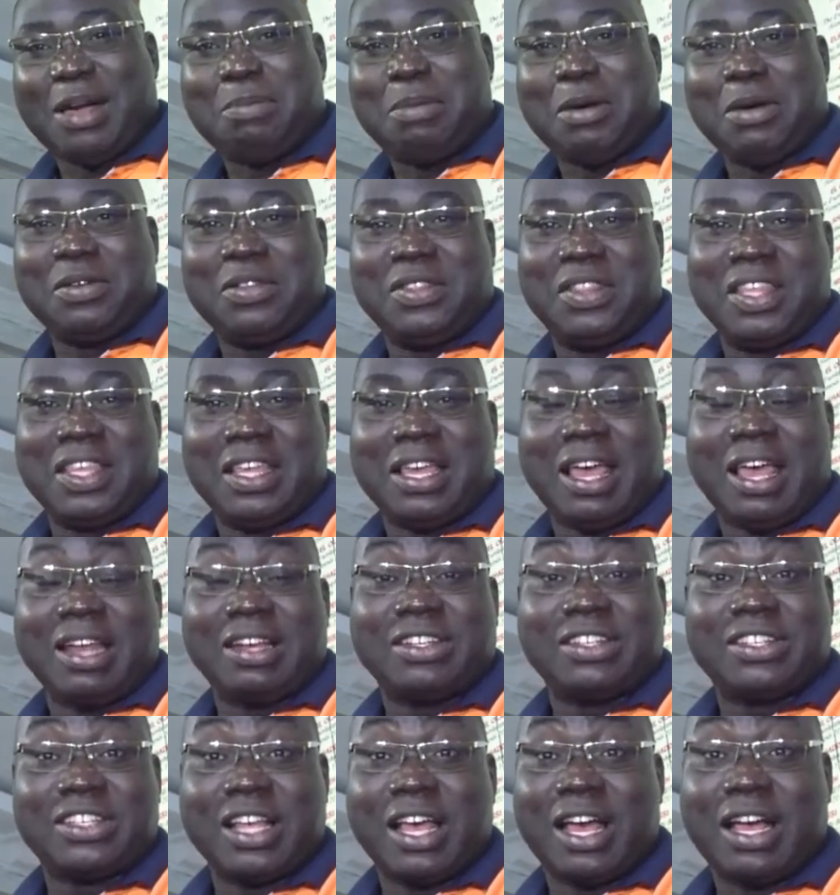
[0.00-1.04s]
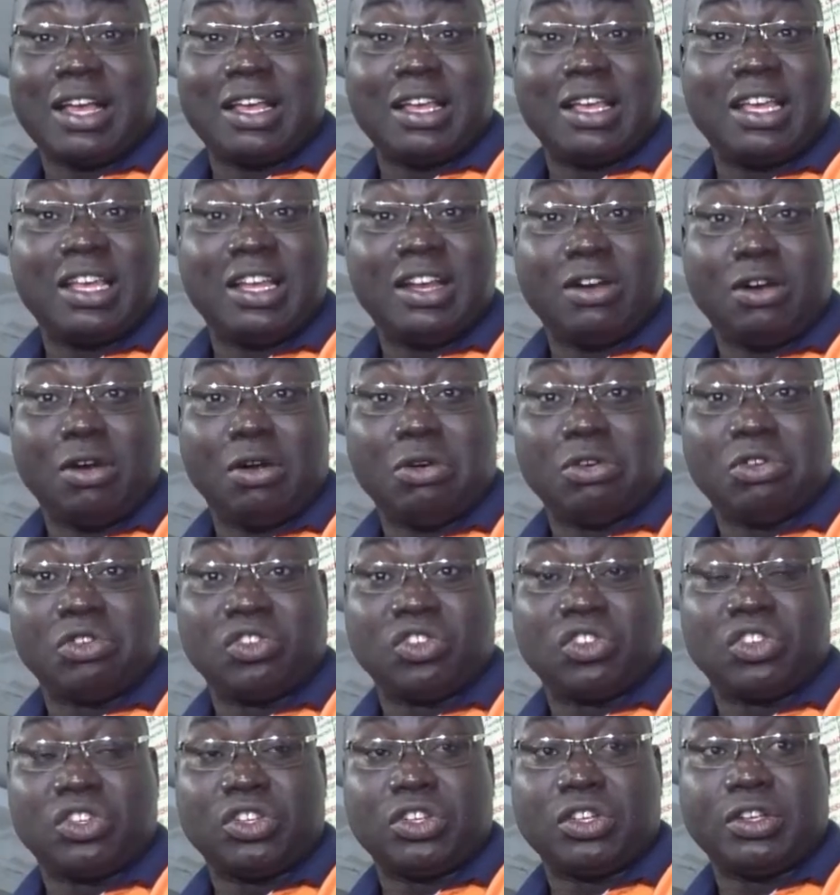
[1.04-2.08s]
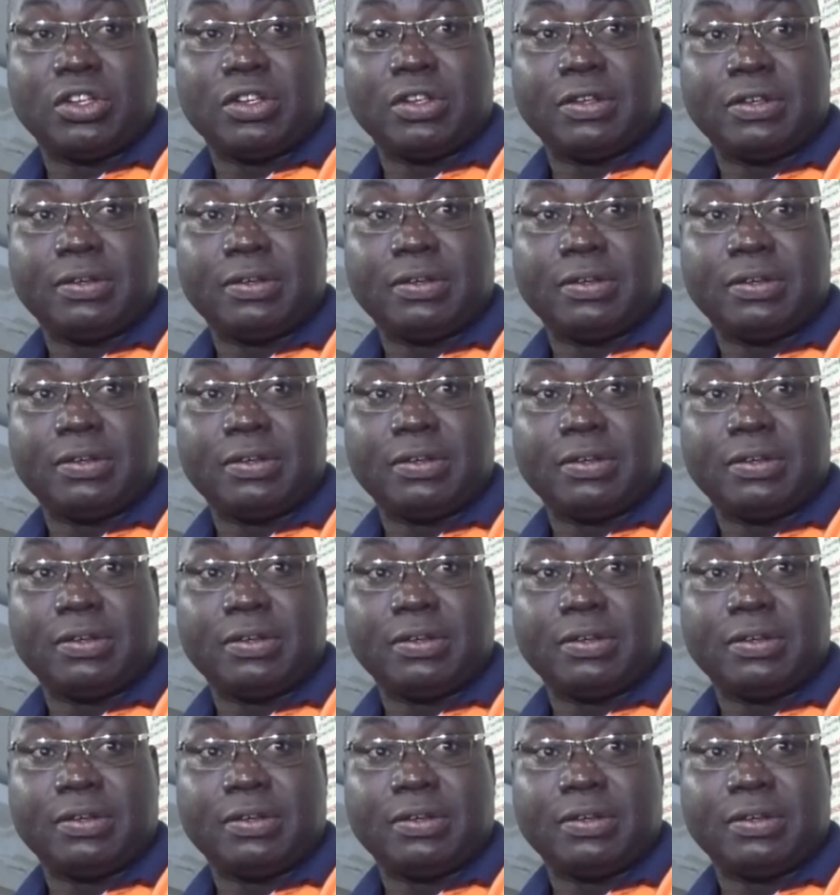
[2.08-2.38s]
about the unsung heroes